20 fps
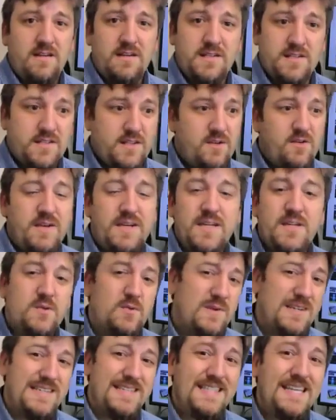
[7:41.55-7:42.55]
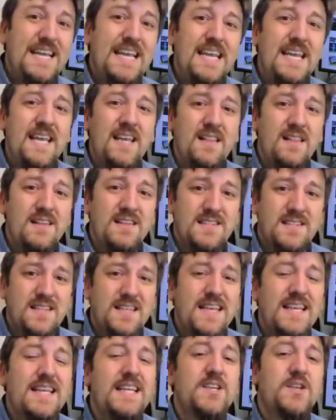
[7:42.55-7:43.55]
Siri is
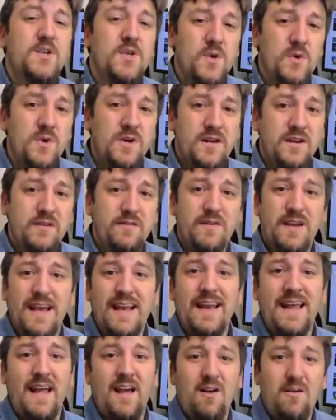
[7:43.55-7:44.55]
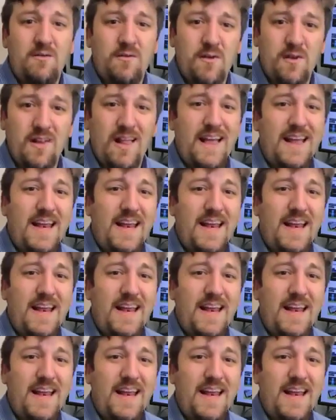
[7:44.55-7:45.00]
ridiculously intuitive and helpful